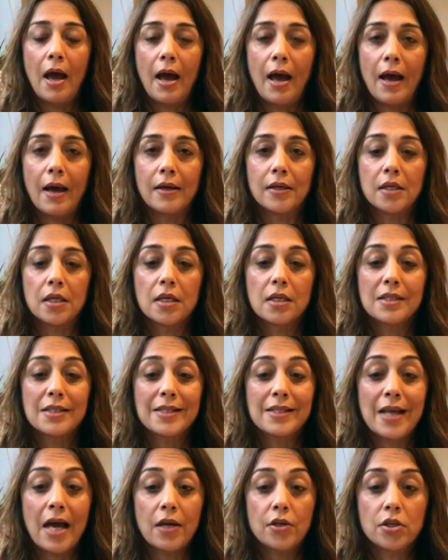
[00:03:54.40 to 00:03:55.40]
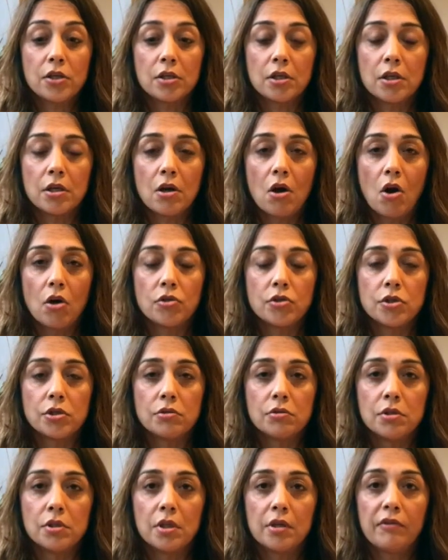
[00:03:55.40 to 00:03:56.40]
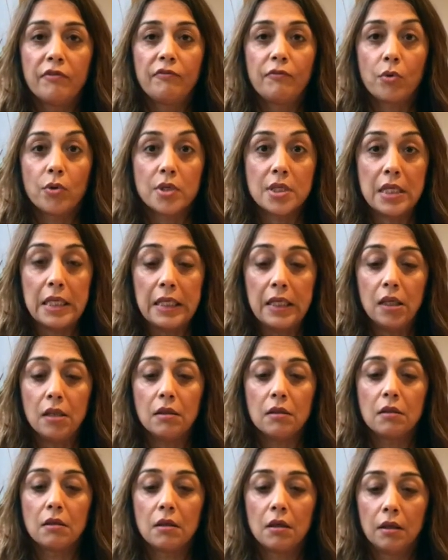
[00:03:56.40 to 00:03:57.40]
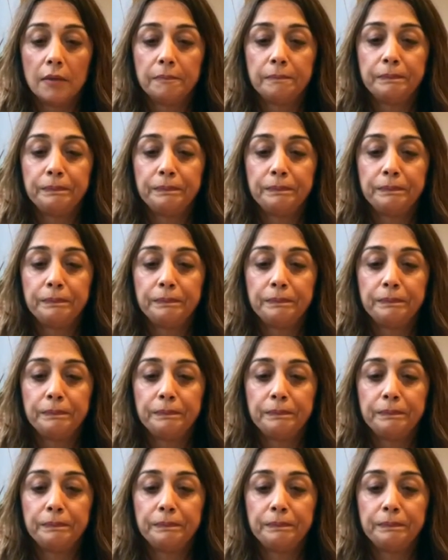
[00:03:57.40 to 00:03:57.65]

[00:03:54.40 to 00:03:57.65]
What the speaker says: and Saturn on June the 14th.